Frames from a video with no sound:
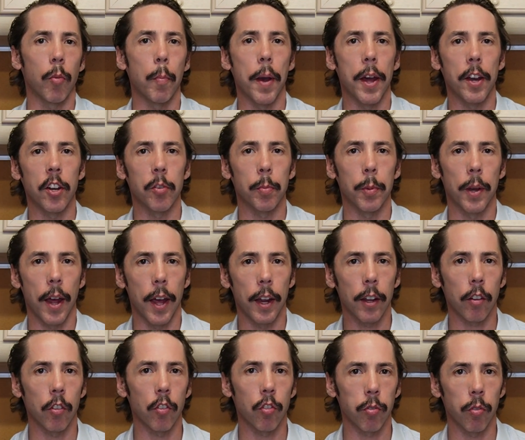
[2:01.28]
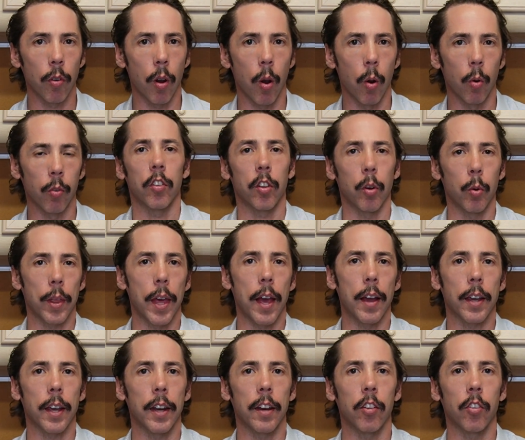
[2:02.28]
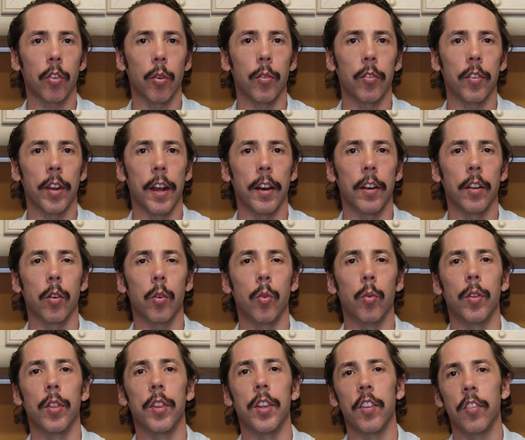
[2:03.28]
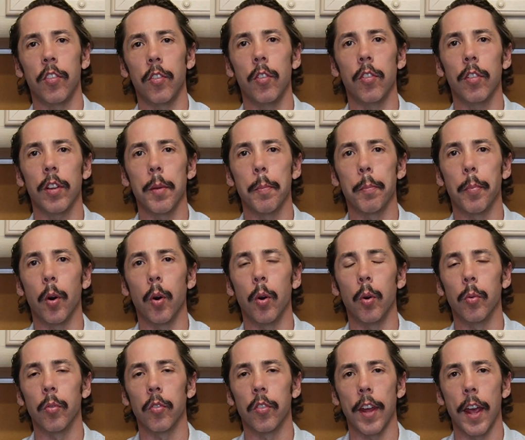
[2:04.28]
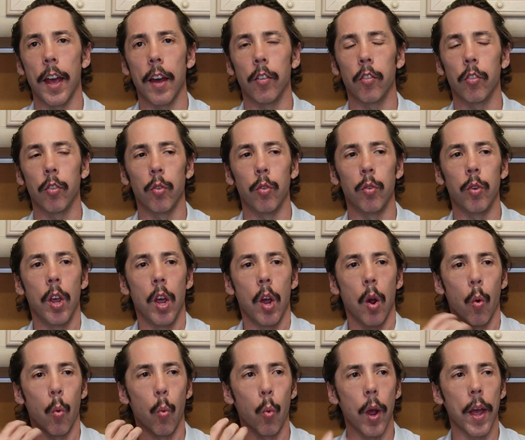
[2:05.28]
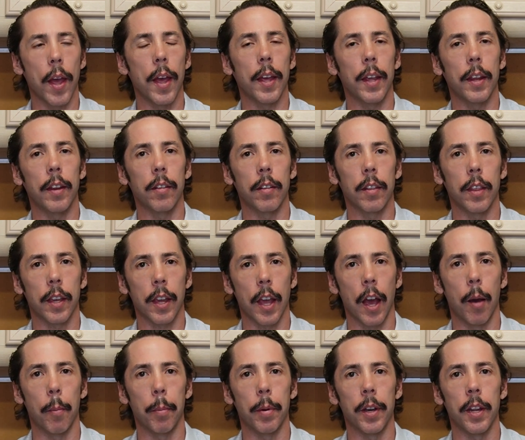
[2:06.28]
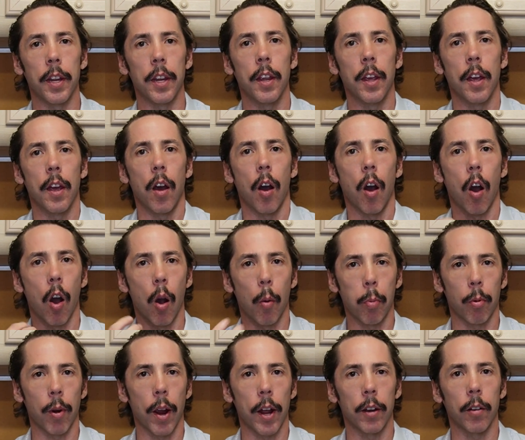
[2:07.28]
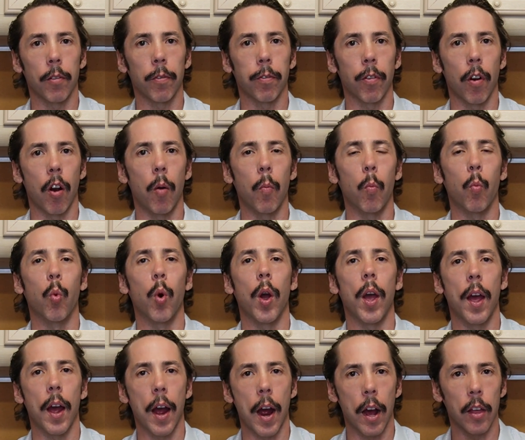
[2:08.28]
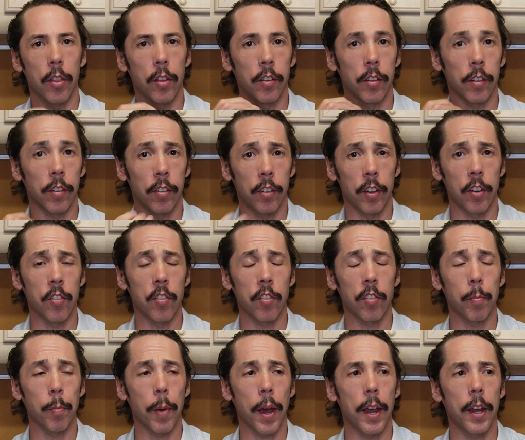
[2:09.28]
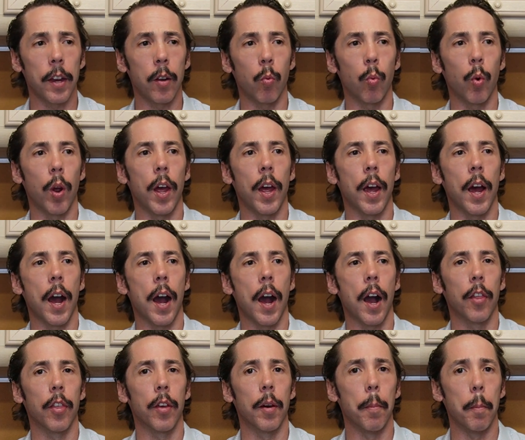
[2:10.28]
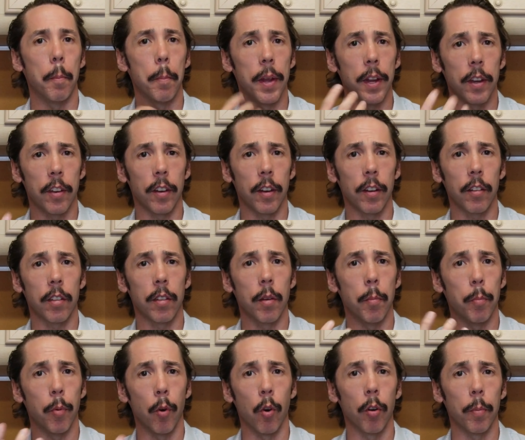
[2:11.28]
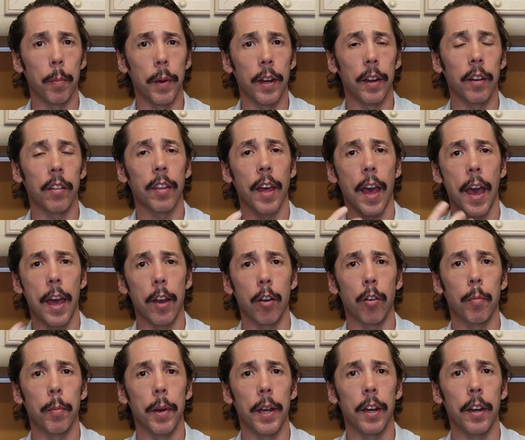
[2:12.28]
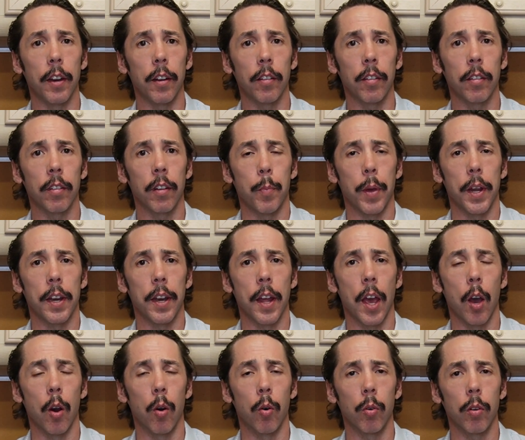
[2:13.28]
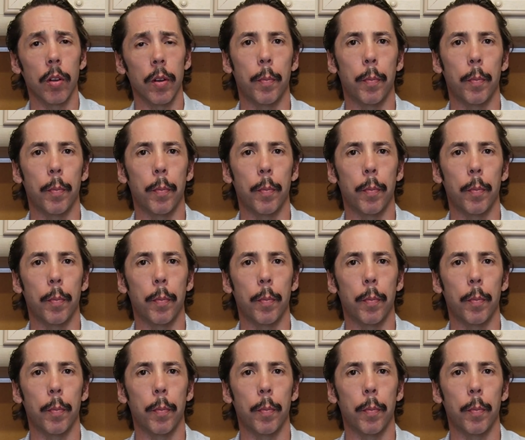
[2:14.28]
management and control. So without getting too technical, this usually boils down to where is the company operated from, where are the decisions made, where are the meetings, the board meetings, the annual meetings being held.